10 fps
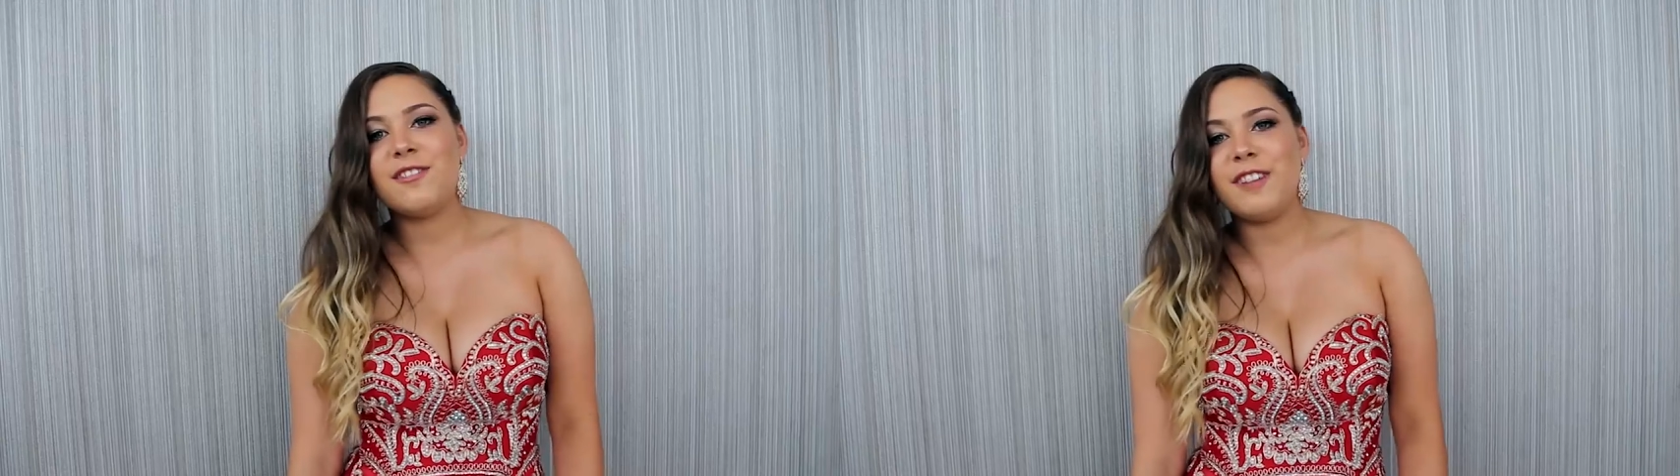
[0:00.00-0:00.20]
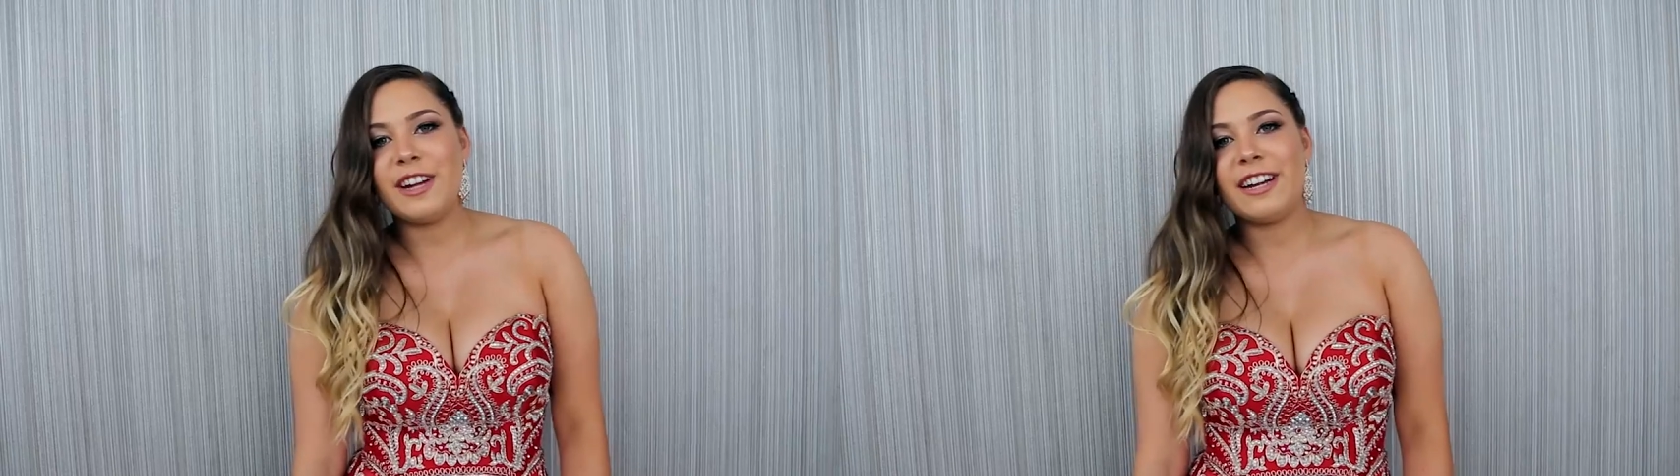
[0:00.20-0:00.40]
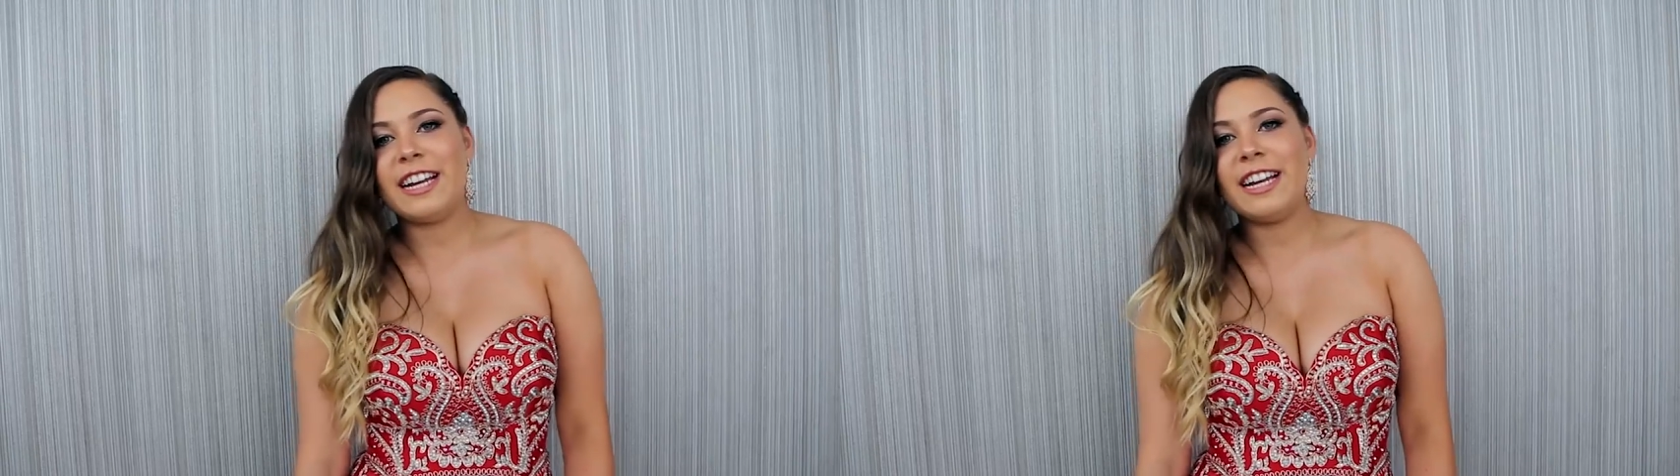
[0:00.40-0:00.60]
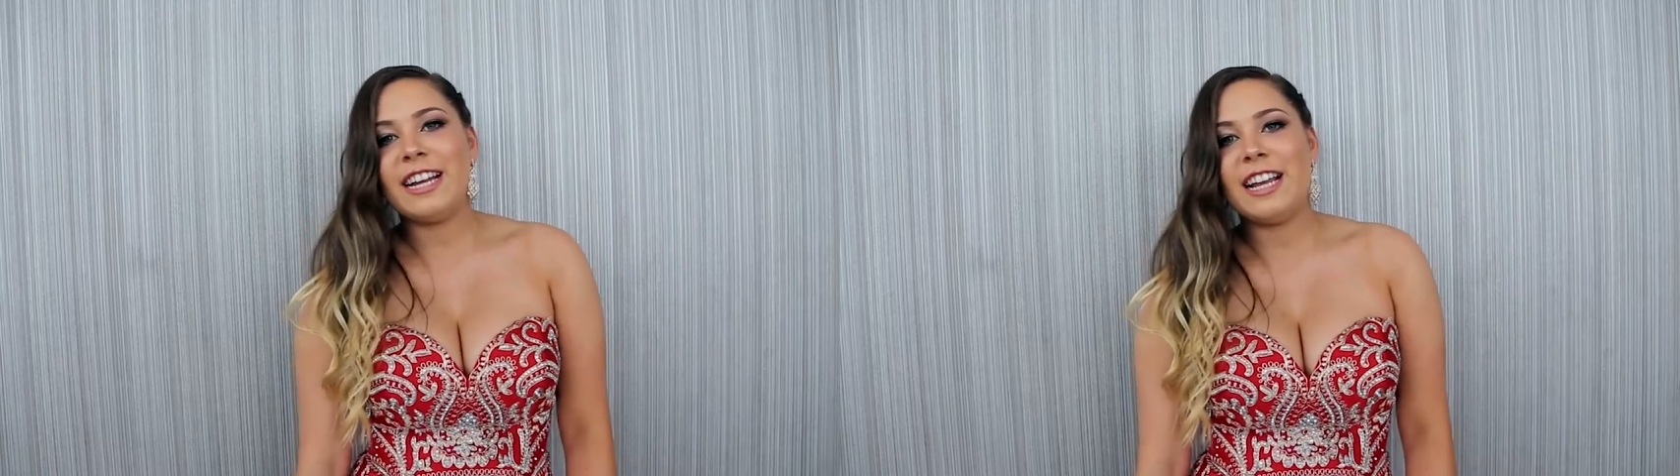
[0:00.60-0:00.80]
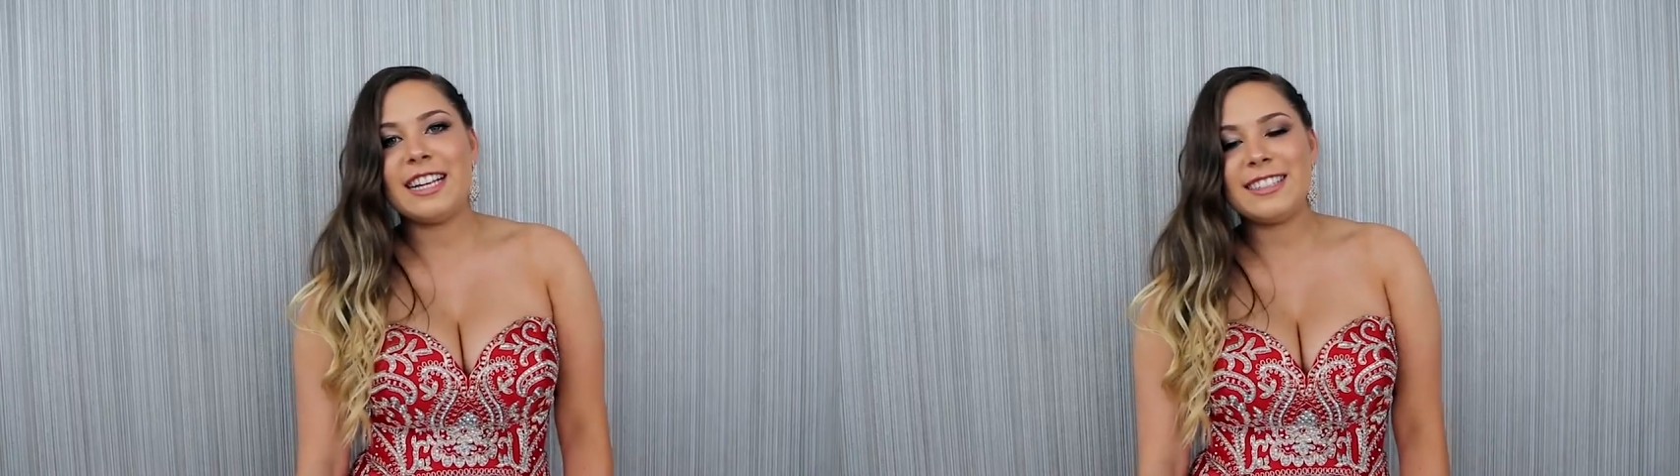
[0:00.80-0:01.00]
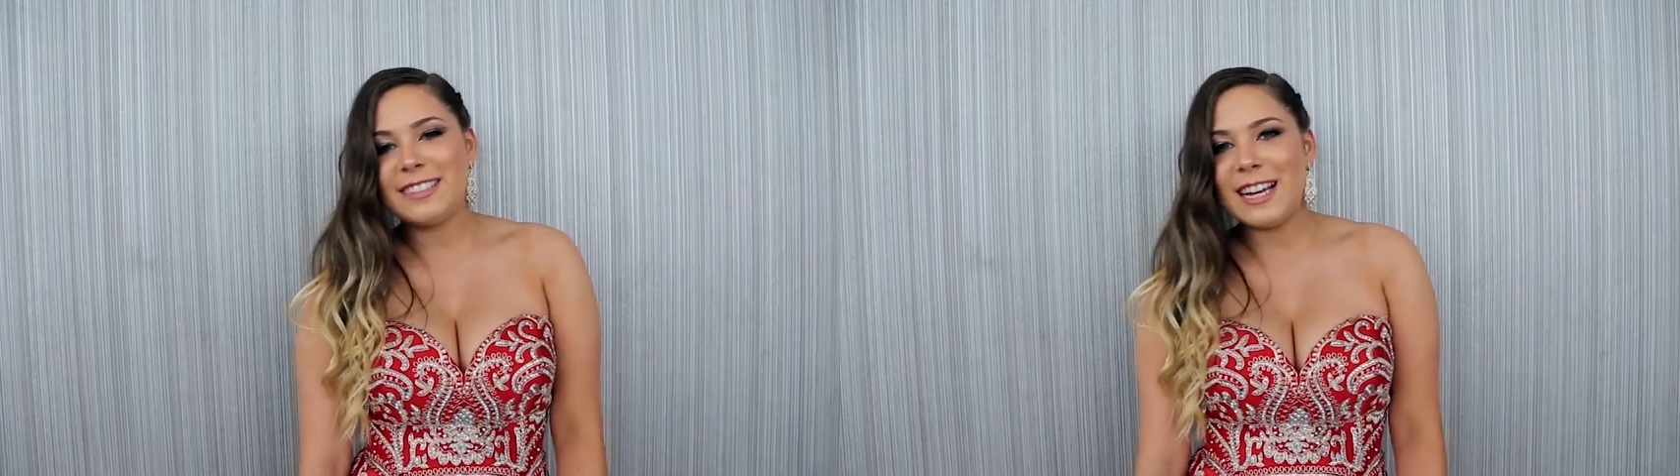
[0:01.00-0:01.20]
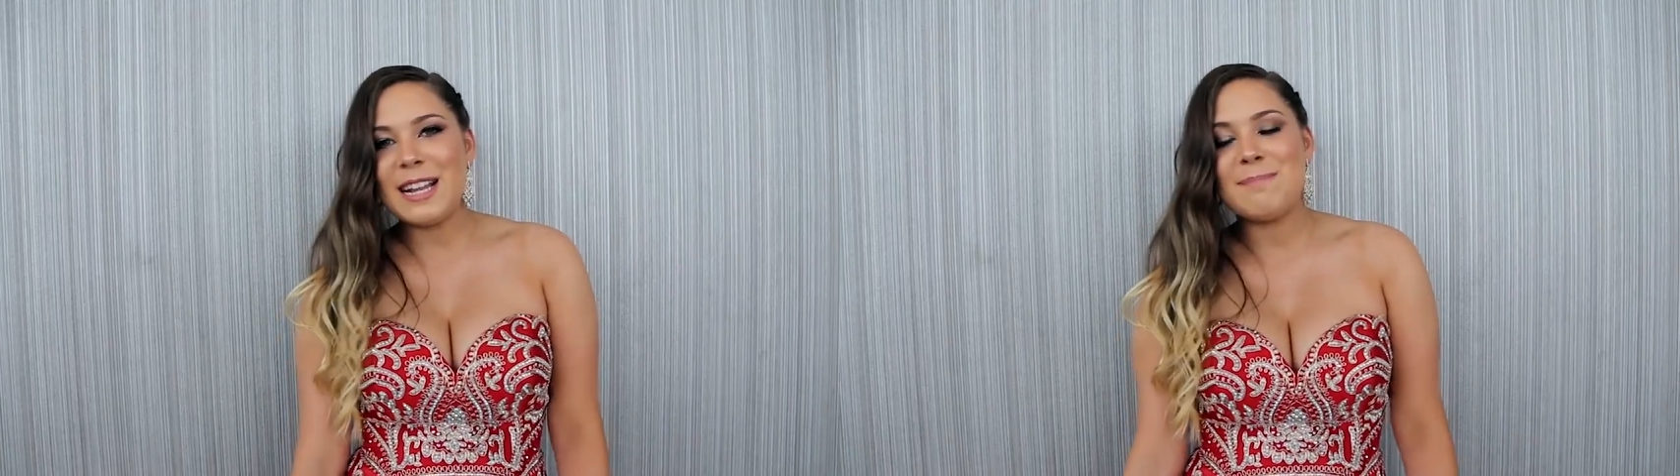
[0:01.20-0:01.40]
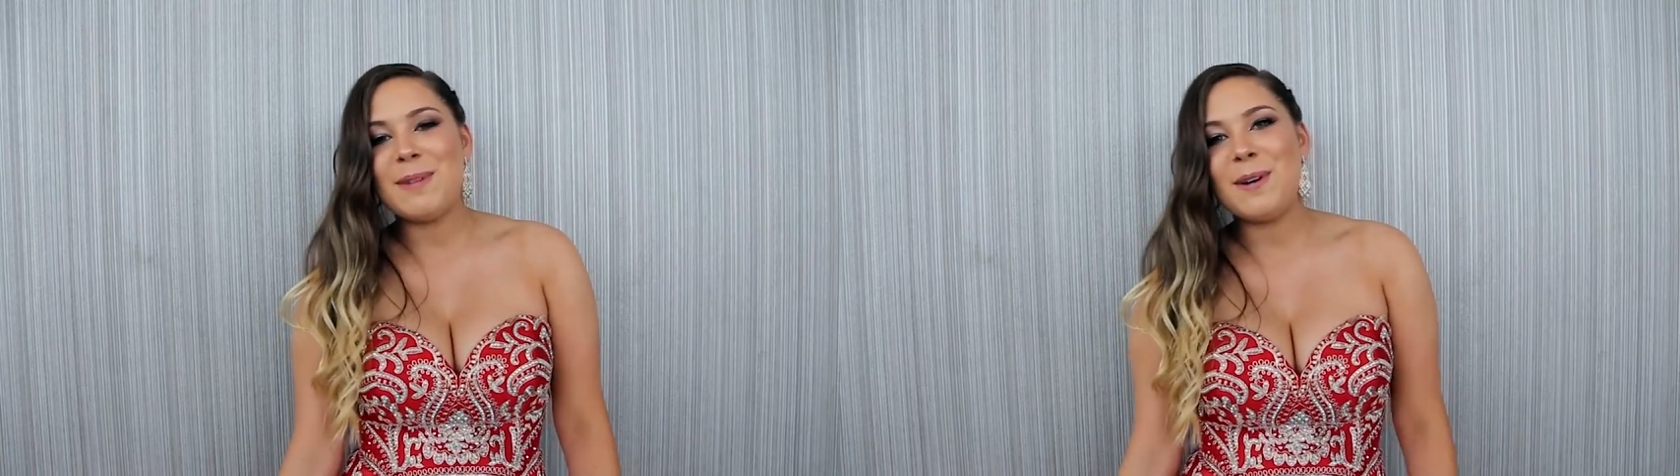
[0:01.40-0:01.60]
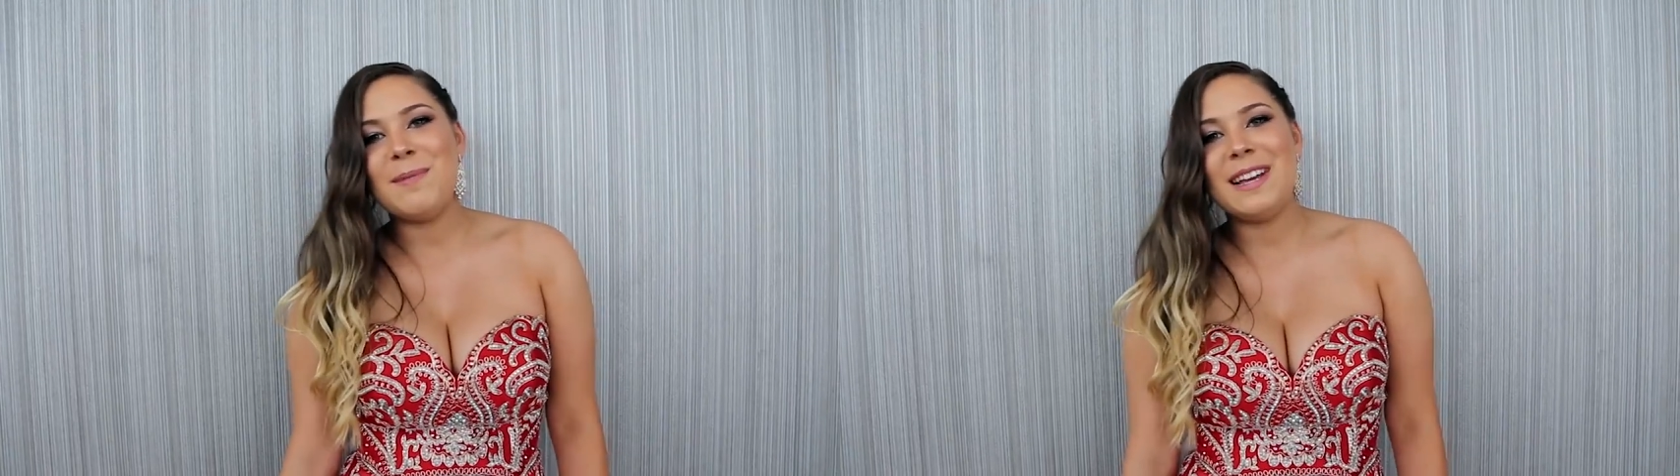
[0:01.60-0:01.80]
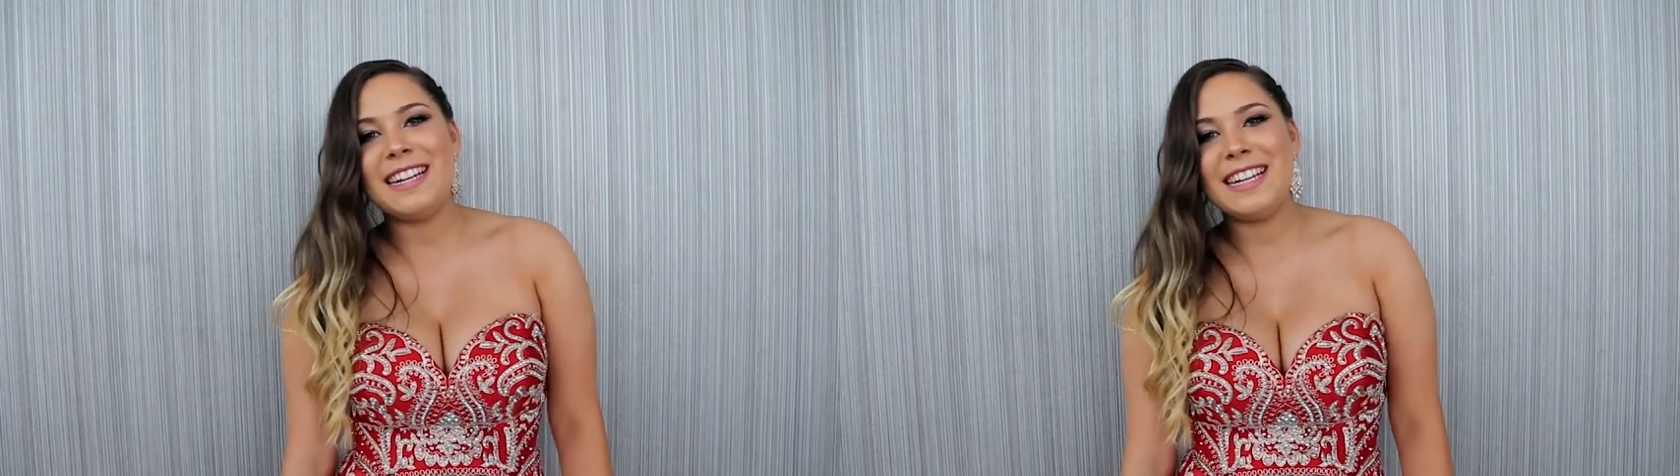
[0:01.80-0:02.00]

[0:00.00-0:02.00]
a very exciting moment.